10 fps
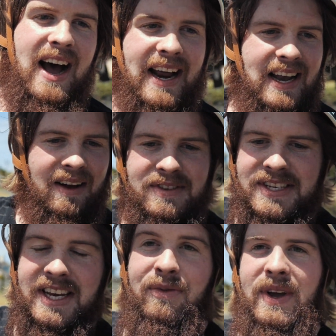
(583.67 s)
I'd love to
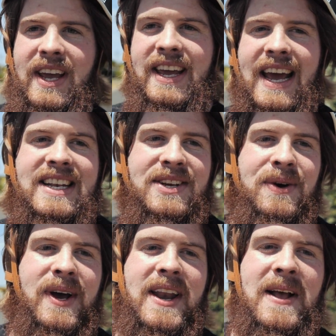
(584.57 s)
see if we can get
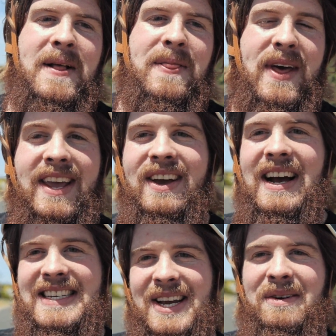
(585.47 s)
to it. Thank you
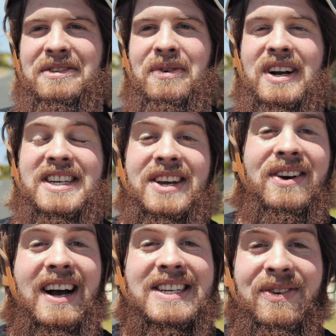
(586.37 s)
guys so much for watching. You
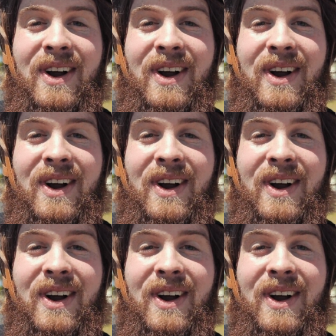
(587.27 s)
guys